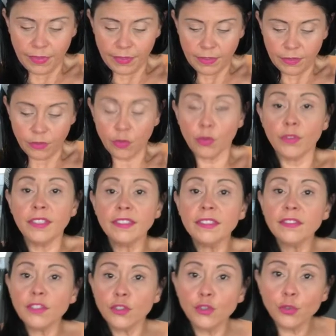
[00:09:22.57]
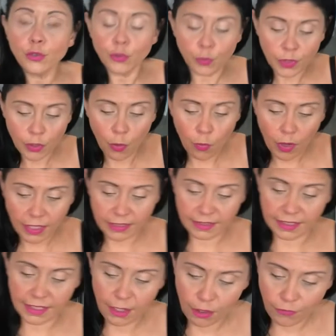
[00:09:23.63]
So this is the juice we don't
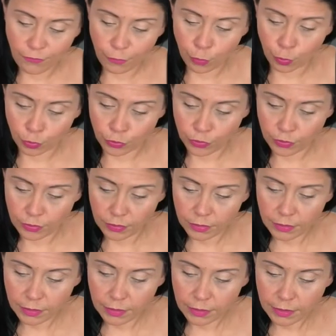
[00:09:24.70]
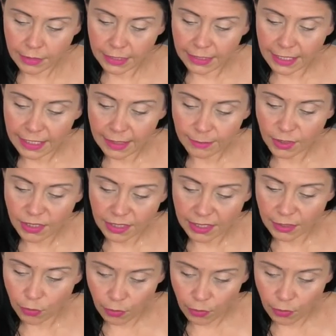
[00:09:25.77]
want in our food. And then I'm just gonna go